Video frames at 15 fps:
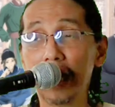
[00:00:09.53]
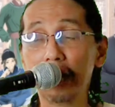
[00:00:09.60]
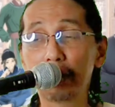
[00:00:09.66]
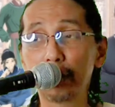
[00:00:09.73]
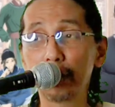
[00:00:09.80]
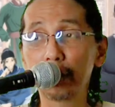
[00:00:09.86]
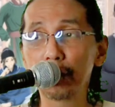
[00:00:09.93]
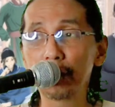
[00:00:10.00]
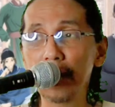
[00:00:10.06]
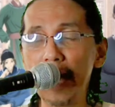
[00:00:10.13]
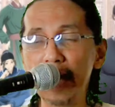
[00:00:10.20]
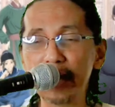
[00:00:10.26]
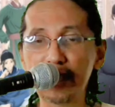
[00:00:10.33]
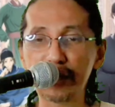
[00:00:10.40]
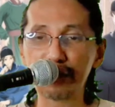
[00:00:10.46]
I told you
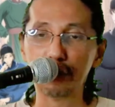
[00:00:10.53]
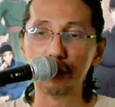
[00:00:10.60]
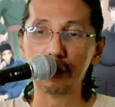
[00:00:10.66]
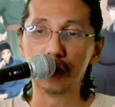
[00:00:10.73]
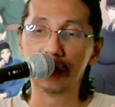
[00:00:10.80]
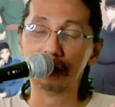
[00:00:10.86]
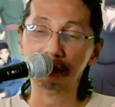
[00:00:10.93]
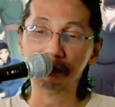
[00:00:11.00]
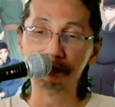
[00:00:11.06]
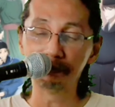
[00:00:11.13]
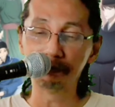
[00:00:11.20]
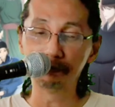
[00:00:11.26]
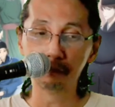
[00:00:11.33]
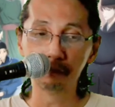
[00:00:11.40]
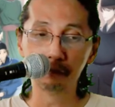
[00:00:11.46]
guys for um
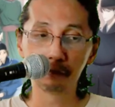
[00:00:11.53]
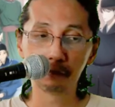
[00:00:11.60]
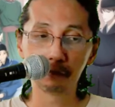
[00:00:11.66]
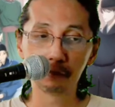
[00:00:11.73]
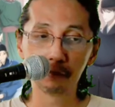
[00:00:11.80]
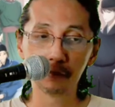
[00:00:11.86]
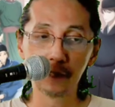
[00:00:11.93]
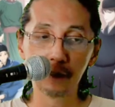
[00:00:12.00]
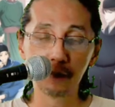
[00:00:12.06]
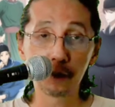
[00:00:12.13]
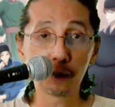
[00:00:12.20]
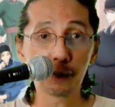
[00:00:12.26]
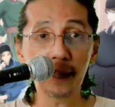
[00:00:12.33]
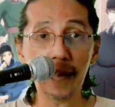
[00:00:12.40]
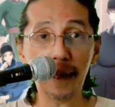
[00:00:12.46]

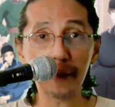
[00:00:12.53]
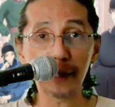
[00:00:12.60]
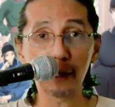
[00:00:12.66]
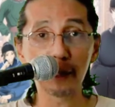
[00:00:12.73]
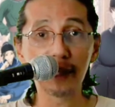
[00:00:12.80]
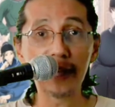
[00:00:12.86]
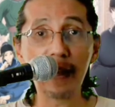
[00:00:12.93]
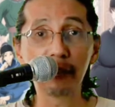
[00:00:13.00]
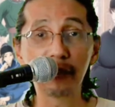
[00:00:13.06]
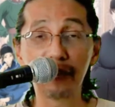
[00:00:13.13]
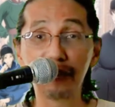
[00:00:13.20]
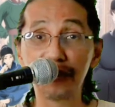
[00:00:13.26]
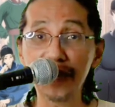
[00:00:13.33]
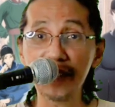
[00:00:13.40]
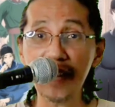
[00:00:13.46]
for three episodes now
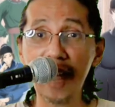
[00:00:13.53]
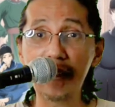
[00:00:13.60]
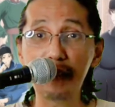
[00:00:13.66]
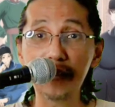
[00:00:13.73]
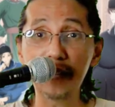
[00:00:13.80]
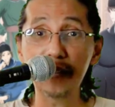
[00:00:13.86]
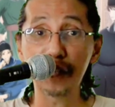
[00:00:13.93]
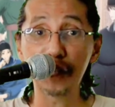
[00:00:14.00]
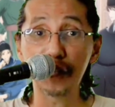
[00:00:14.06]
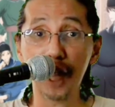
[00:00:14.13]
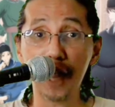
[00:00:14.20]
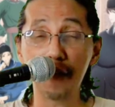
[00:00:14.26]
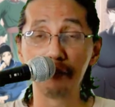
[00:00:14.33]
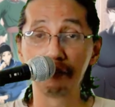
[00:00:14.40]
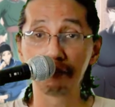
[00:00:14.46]
that this anime is a
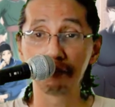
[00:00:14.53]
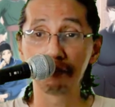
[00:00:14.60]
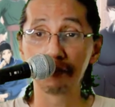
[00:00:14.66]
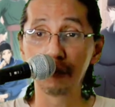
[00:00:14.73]
gem.